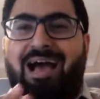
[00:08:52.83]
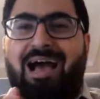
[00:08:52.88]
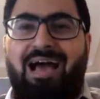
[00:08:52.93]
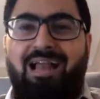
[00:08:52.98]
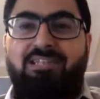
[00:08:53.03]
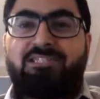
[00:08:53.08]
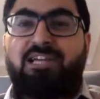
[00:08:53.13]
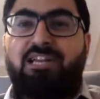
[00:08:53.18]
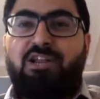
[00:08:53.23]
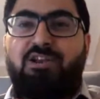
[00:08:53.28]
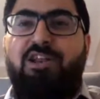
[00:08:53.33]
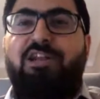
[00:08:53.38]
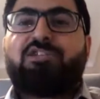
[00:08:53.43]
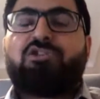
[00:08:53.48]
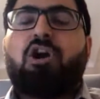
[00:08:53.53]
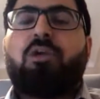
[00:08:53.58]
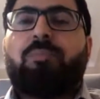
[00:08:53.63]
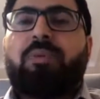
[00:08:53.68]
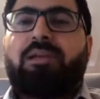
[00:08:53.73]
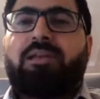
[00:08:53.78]
I'll tell you
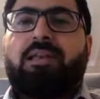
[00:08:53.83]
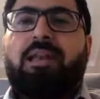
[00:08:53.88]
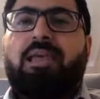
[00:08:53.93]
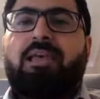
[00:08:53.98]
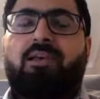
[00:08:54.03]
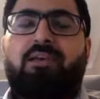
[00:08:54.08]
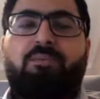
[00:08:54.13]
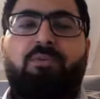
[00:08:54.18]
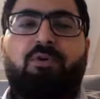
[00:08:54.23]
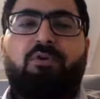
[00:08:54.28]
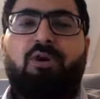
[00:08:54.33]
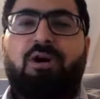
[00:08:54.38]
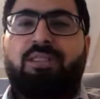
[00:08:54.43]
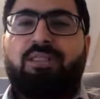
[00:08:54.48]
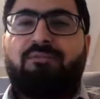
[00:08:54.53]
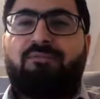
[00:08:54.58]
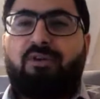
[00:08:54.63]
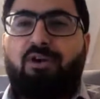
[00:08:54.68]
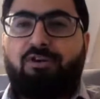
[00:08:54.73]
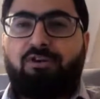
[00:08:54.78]
later on. But like, if you go on
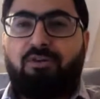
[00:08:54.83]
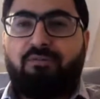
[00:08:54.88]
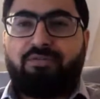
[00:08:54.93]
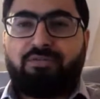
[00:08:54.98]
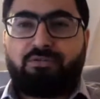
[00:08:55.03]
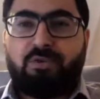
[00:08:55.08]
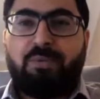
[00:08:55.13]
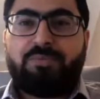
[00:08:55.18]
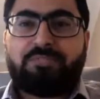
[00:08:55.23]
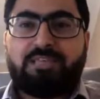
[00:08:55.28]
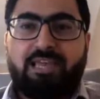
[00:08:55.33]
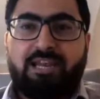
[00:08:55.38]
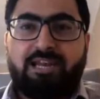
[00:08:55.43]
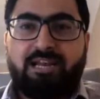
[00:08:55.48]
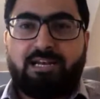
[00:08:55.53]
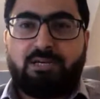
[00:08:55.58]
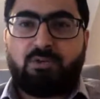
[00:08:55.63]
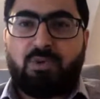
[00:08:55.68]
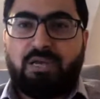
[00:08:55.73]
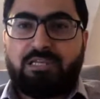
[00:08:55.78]
the Foreign Office website,
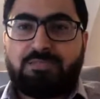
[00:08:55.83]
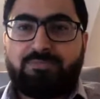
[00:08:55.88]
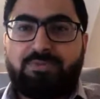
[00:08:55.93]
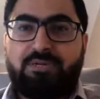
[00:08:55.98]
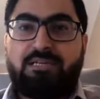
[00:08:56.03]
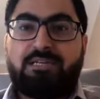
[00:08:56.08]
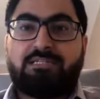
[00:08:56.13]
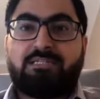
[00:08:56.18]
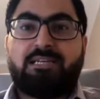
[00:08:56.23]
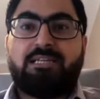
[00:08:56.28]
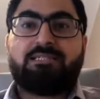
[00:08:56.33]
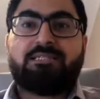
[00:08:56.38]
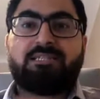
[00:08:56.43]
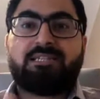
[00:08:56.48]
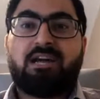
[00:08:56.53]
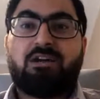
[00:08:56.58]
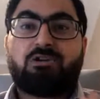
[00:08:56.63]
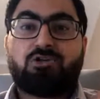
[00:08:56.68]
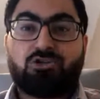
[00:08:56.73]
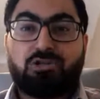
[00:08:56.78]
it'll advise British citizens
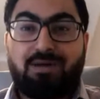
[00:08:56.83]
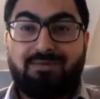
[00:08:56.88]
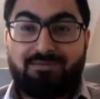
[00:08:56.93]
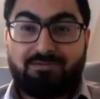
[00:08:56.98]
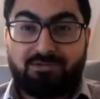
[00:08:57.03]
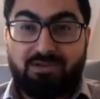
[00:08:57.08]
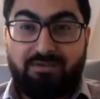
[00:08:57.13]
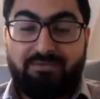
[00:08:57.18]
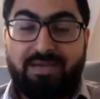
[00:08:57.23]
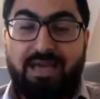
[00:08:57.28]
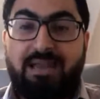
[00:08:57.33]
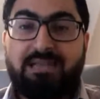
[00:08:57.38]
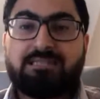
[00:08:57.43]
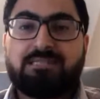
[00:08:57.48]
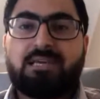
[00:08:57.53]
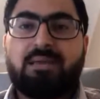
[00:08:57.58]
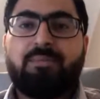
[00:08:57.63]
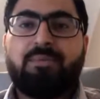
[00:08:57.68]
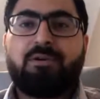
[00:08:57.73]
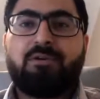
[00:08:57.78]
not to travel to
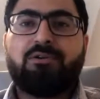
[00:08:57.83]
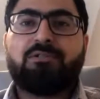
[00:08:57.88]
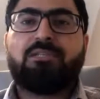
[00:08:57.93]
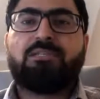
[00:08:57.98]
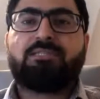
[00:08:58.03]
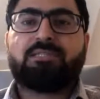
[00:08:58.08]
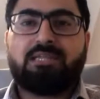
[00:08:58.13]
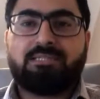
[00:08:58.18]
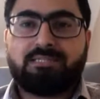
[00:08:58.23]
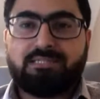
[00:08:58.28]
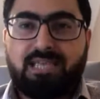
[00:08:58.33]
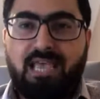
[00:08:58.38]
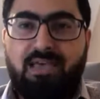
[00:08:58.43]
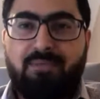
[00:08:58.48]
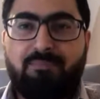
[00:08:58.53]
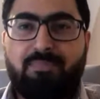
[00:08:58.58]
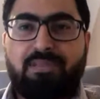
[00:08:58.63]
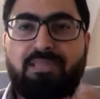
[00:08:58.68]
Afghanistan because it's unsafe.